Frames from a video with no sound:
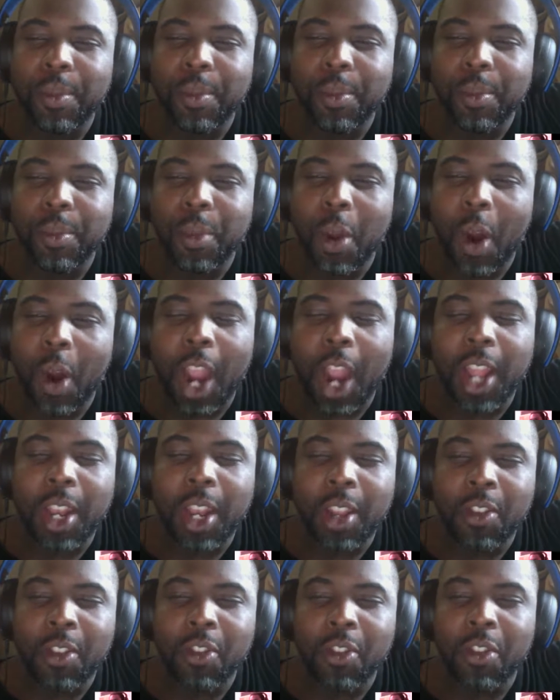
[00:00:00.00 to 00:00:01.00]
All right,
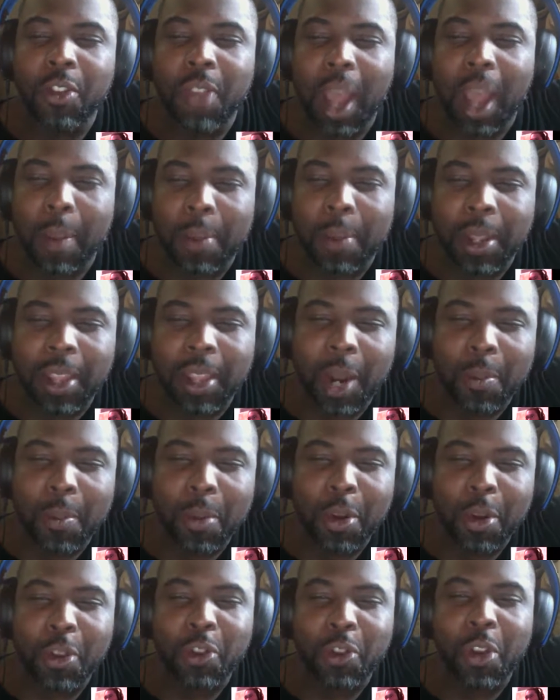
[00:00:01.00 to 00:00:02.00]
this is a topic that I'm pretty
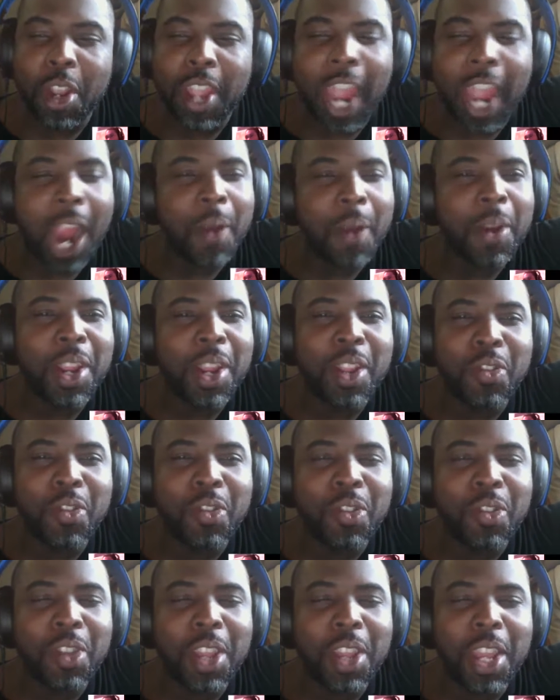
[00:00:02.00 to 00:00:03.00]
sure Gary
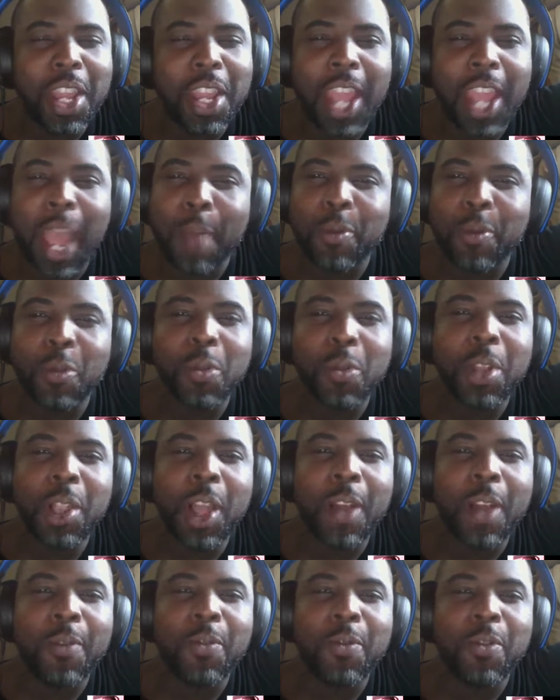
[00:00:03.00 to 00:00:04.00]
he absolutely
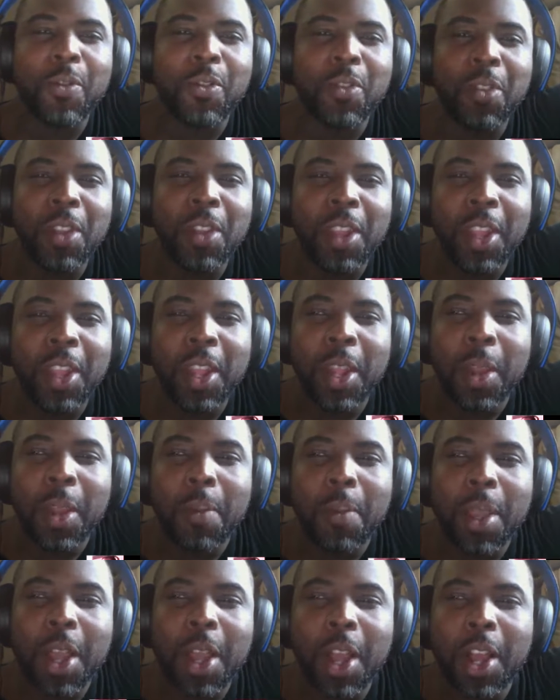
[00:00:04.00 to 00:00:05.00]
loves,
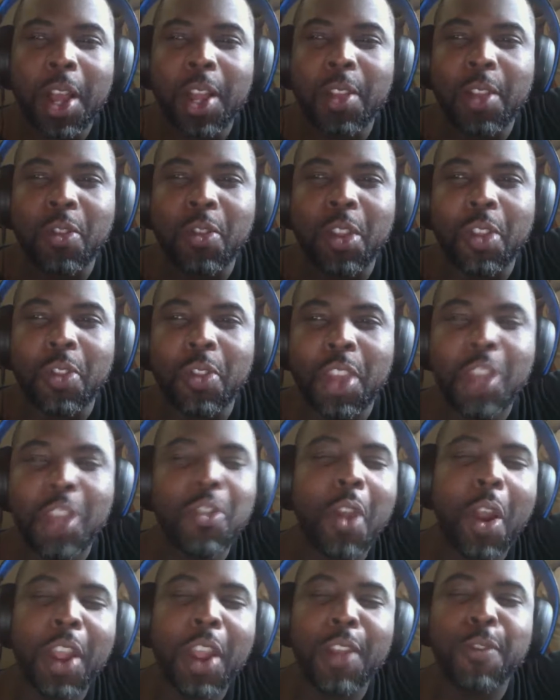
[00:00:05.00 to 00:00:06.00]
because these
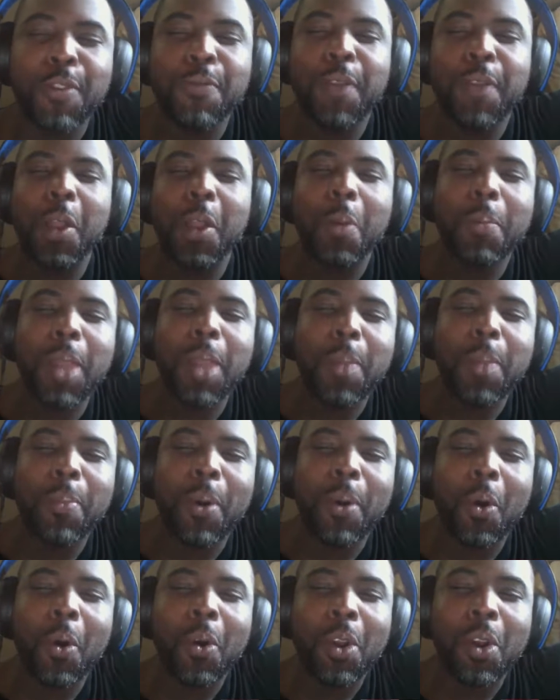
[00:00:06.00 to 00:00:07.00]
are his fellow
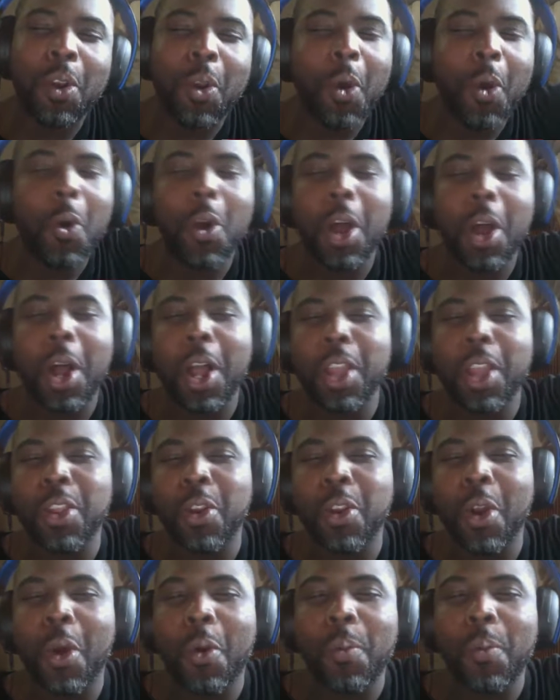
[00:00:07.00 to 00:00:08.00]
people.
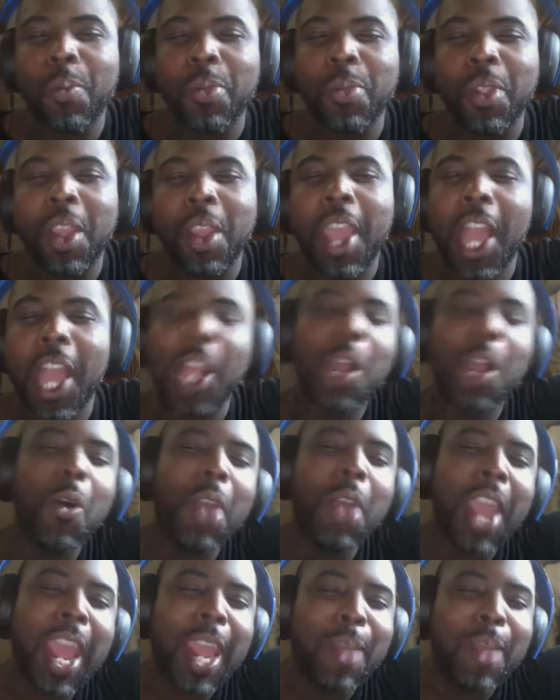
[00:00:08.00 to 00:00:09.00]
Hello
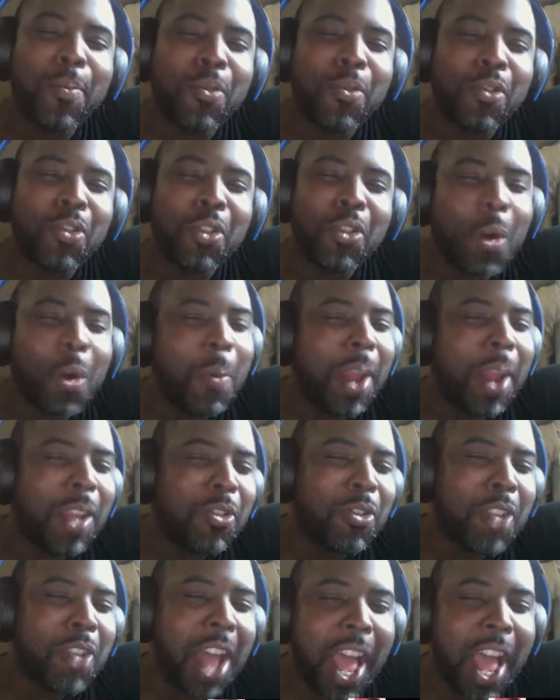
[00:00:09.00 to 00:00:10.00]
Games, No Man's
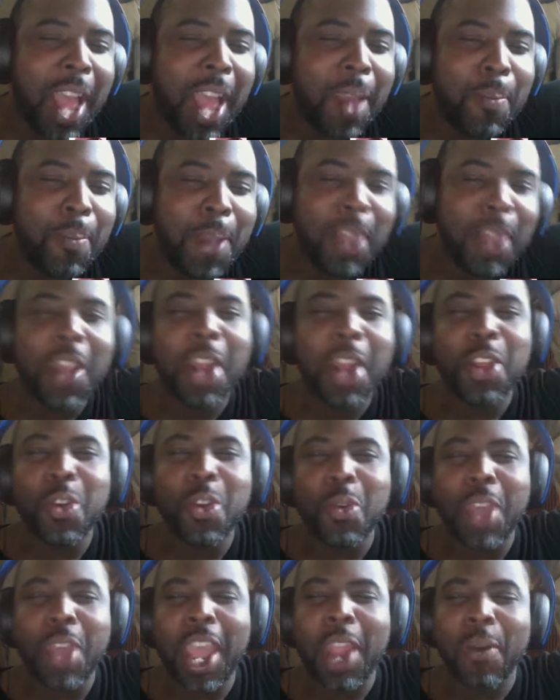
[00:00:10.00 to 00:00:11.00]
Sky, based out of
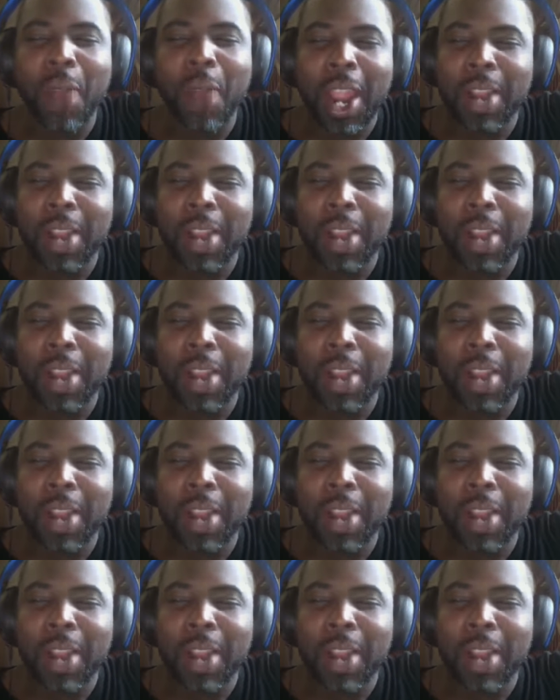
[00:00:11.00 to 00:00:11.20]
UK, right?